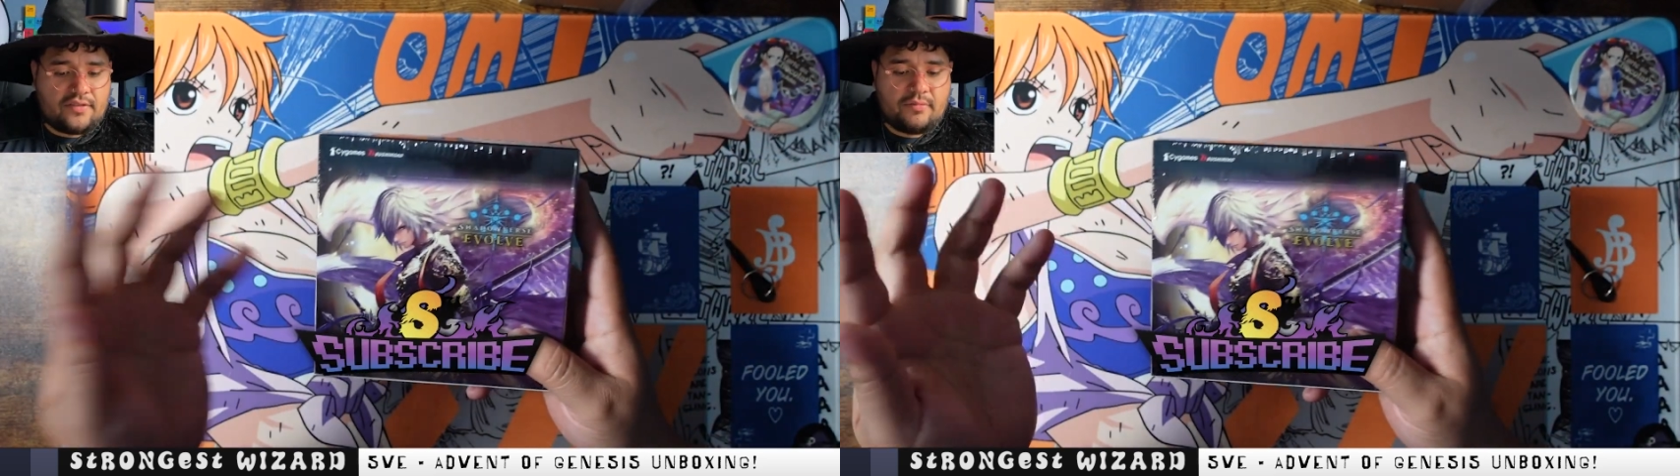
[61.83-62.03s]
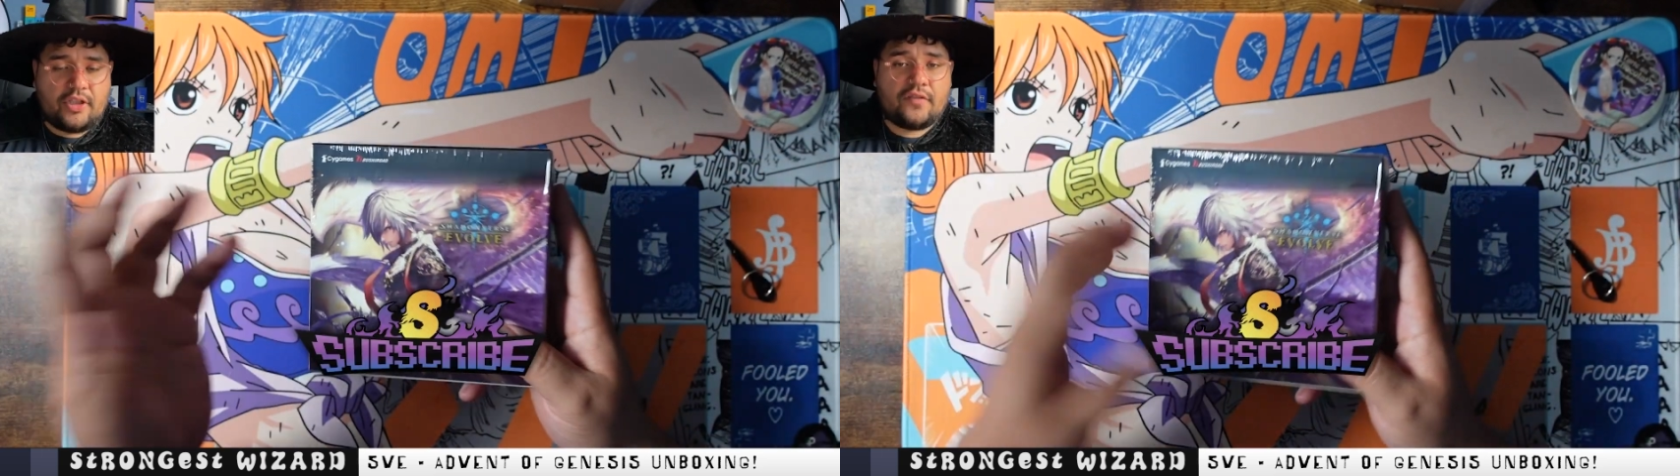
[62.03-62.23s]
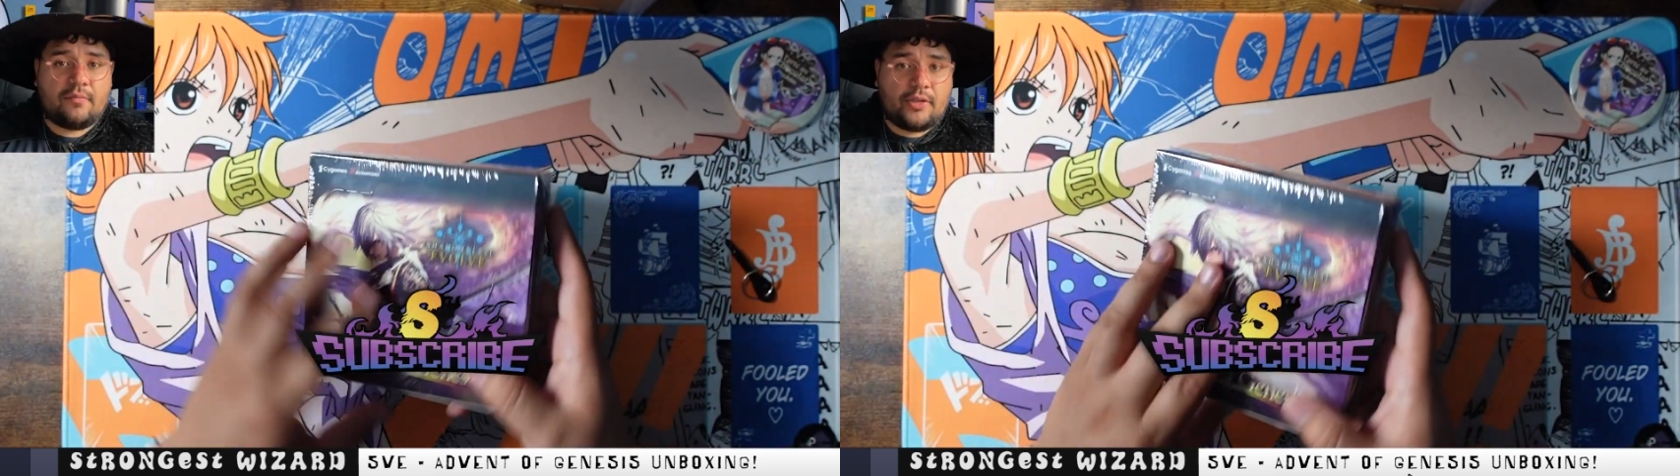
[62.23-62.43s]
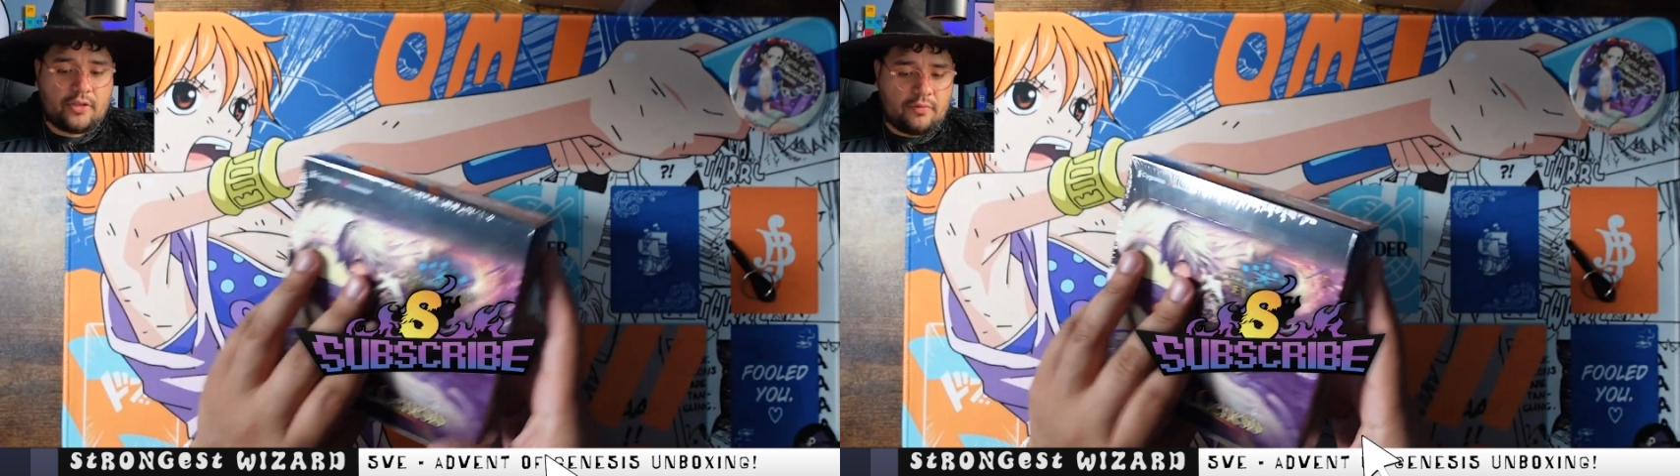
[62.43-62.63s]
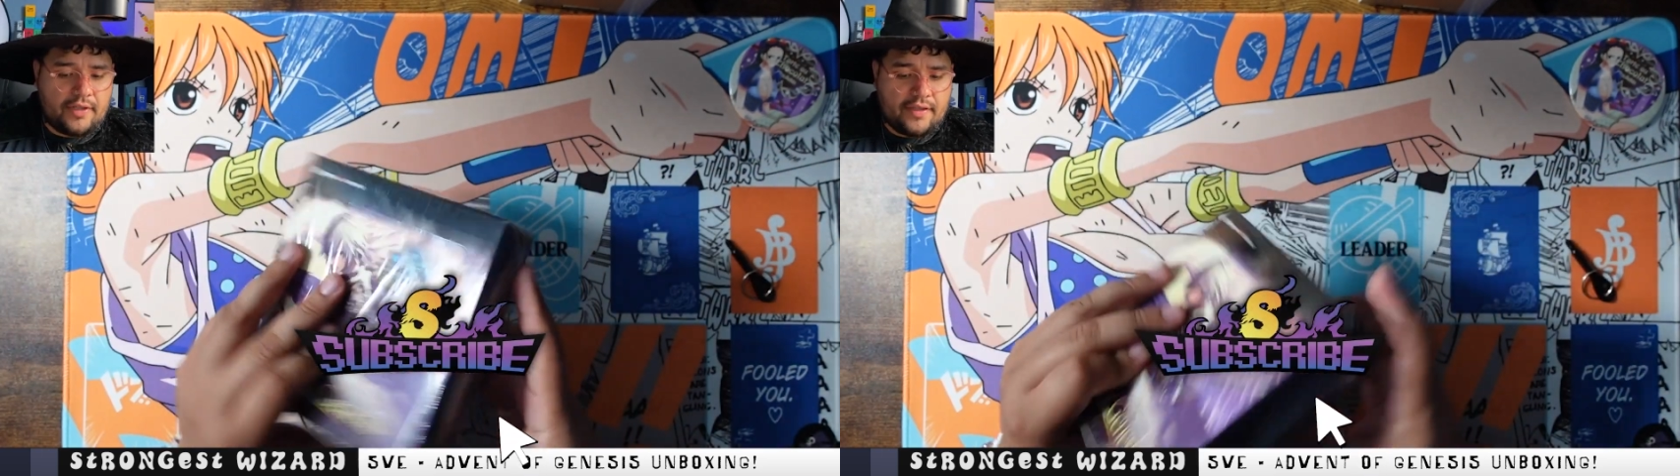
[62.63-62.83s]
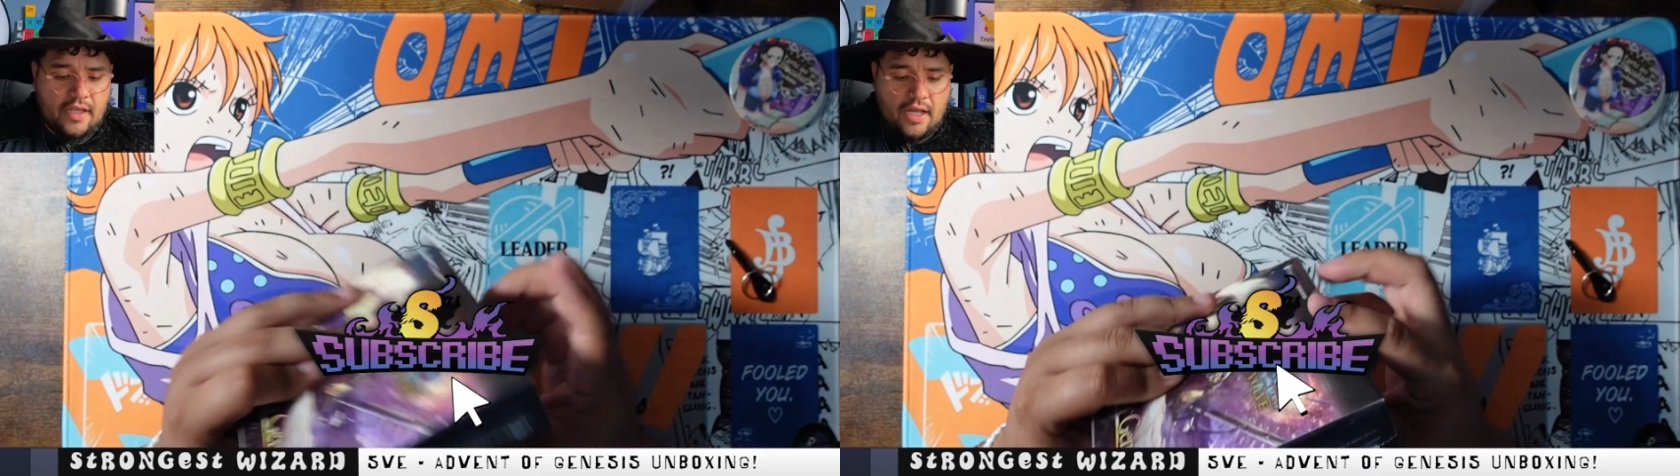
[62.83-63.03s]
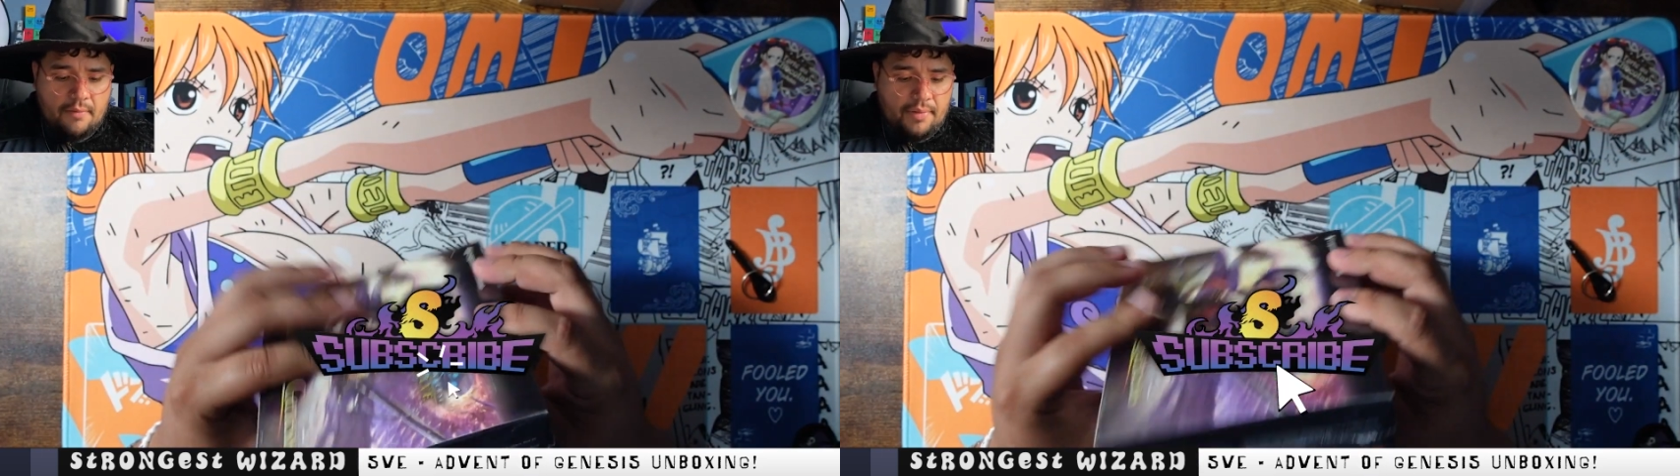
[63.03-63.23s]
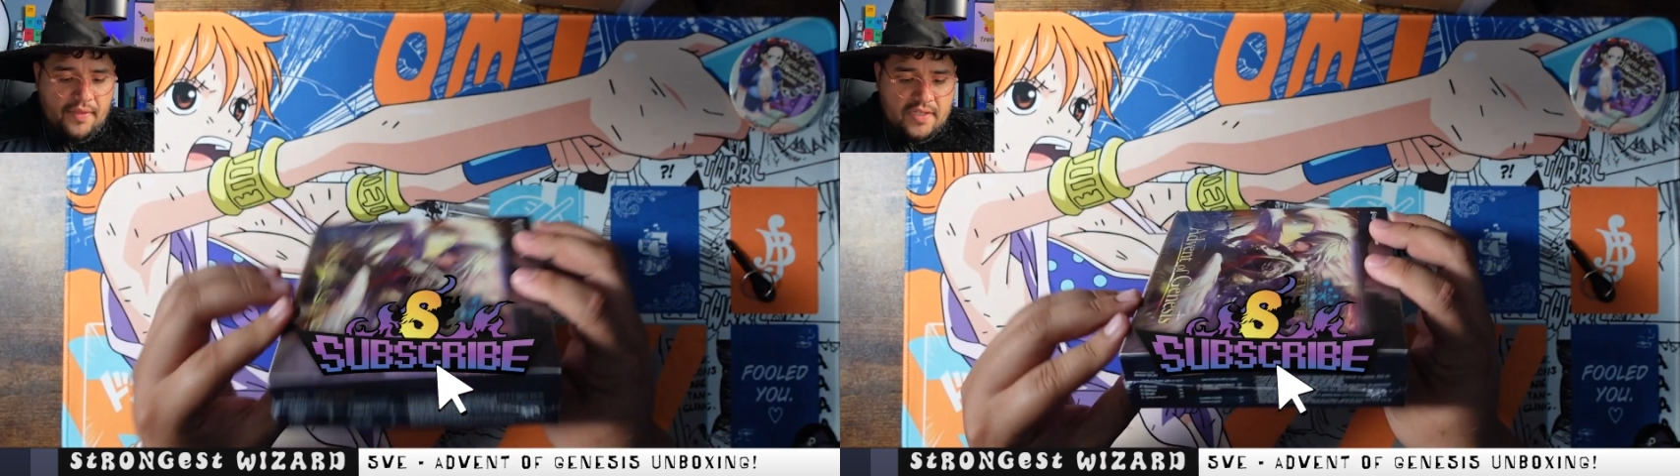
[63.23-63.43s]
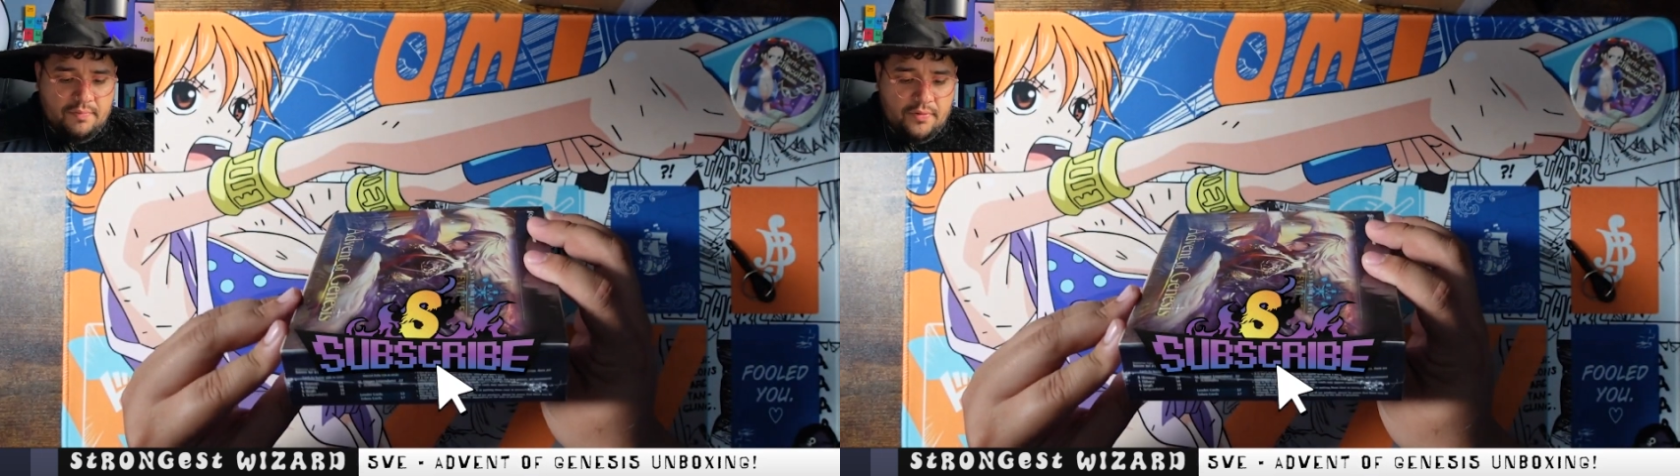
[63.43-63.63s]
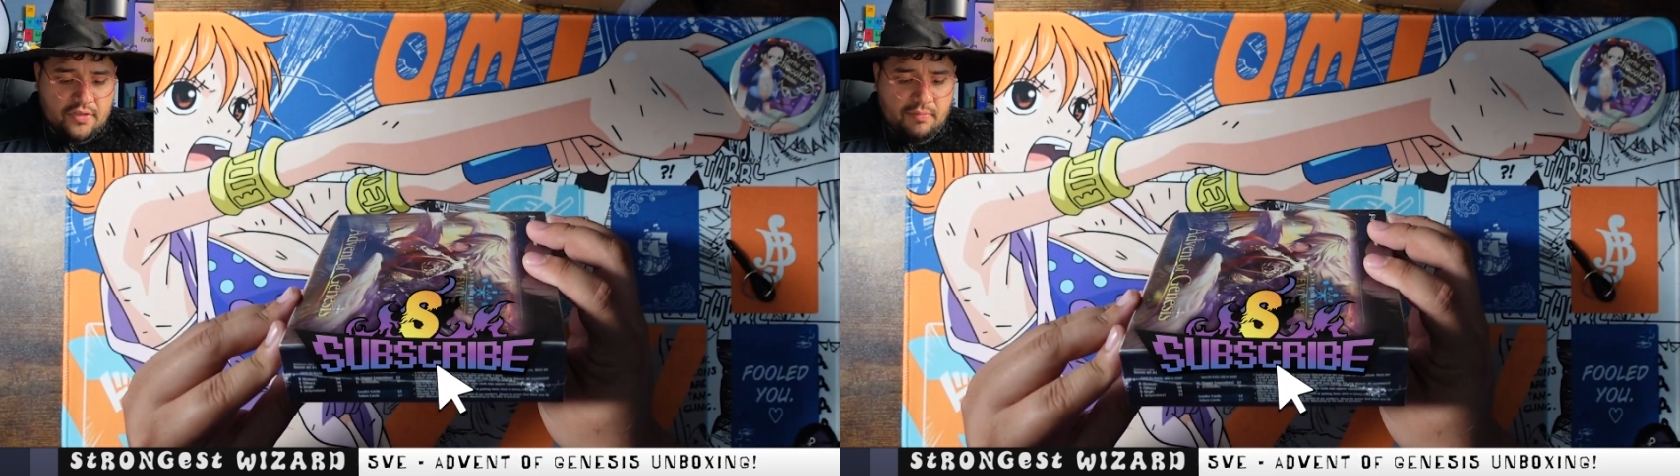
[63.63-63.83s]
something you're familiar with, but this
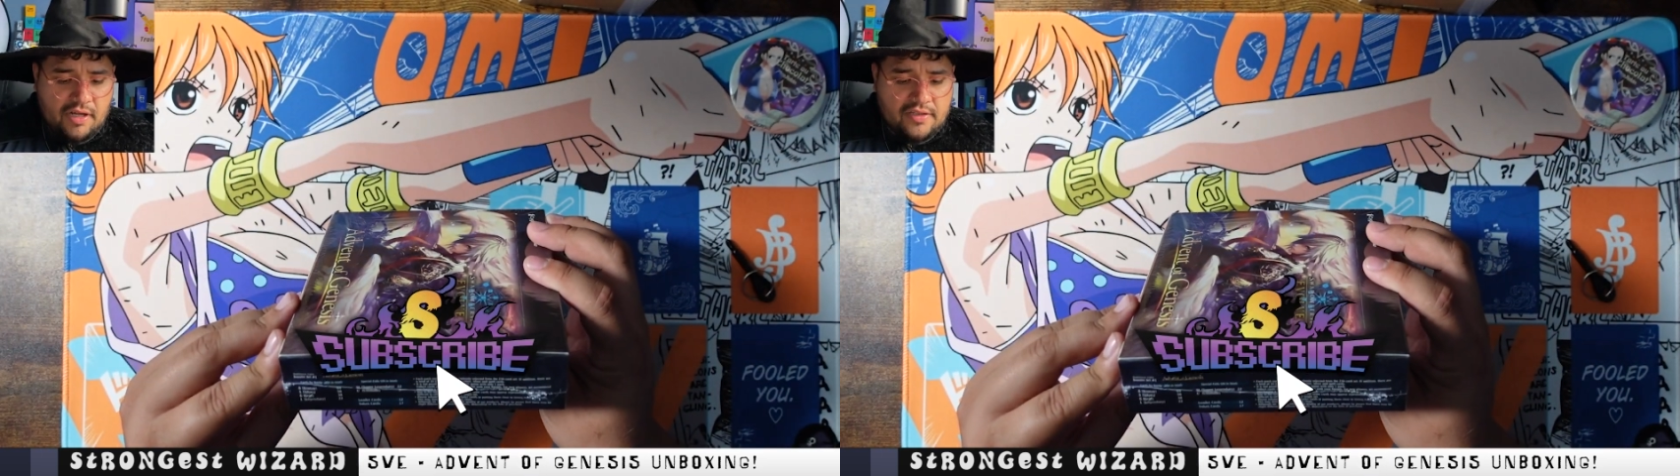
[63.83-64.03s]
booster box